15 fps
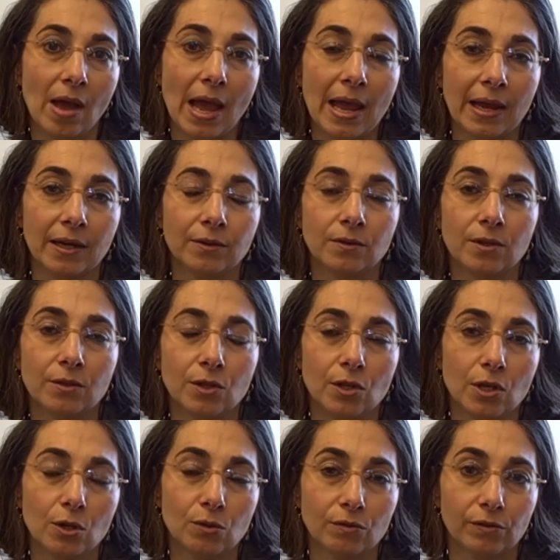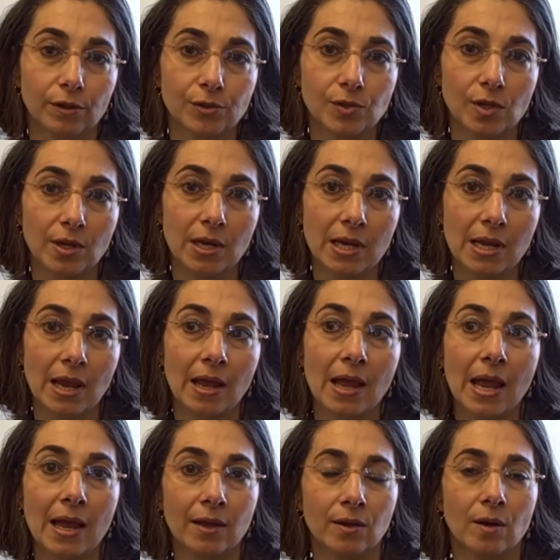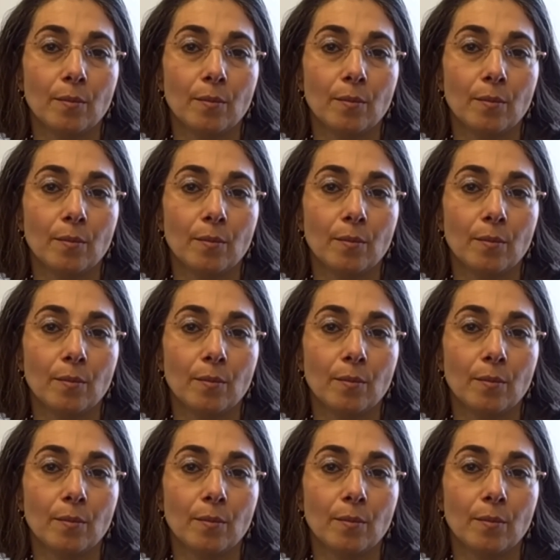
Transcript: and the, the university and